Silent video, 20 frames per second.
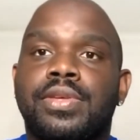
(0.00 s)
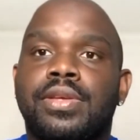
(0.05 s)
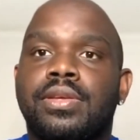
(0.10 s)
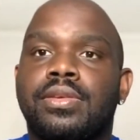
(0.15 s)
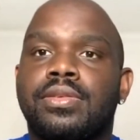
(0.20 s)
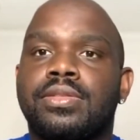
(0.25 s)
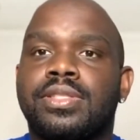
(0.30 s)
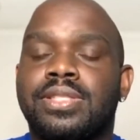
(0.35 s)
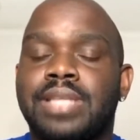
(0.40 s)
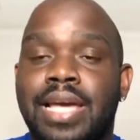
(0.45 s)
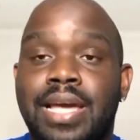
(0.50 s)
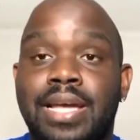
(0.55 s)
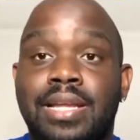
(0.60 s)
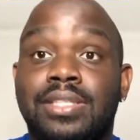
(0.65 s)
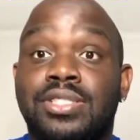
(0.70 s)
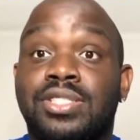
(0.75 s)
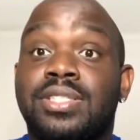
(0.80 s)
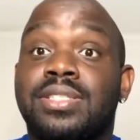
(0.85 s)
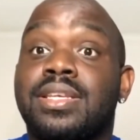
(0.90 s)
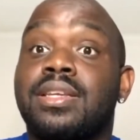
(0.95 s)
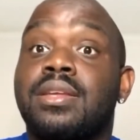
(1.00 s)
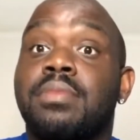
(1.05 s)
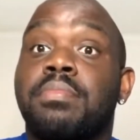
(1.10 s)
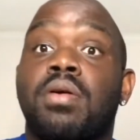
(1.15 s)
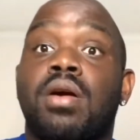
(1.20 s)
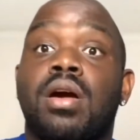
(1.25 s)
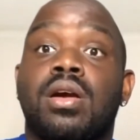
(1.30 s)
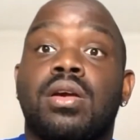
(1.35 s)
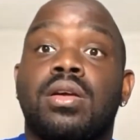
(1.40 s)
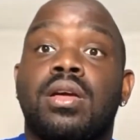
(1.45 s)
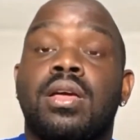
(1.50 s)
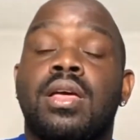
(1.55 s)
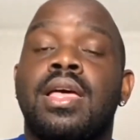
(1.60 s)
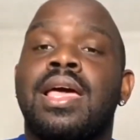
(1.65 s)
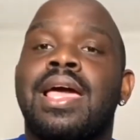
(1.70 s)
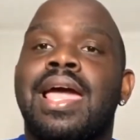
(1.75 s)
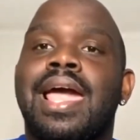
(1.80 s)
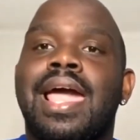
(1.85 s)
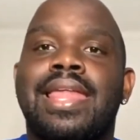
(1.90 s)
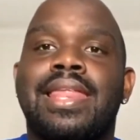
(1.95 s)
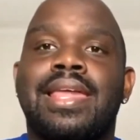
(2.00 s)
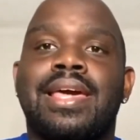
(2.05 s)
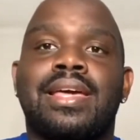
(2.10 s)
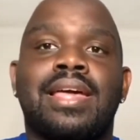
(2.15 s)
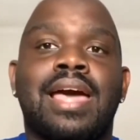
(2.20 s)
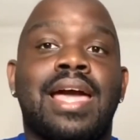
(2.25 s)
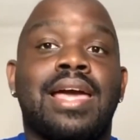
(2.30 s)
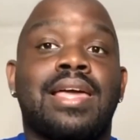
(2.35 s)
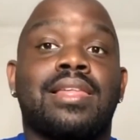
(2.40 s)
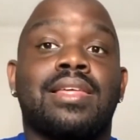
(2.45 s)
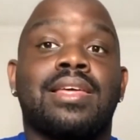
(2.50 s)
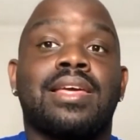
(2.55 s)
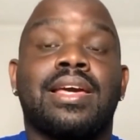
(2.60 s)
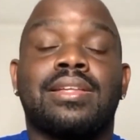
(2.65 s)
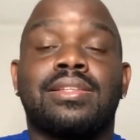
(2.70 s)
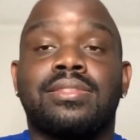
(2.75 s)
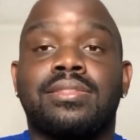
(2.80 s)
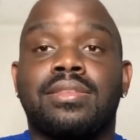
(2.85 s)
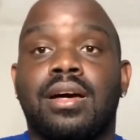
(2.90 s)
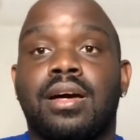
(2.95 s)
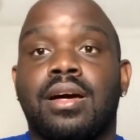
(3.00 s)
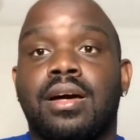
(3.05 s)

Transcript: Sandy, she's in the park. And then Haley and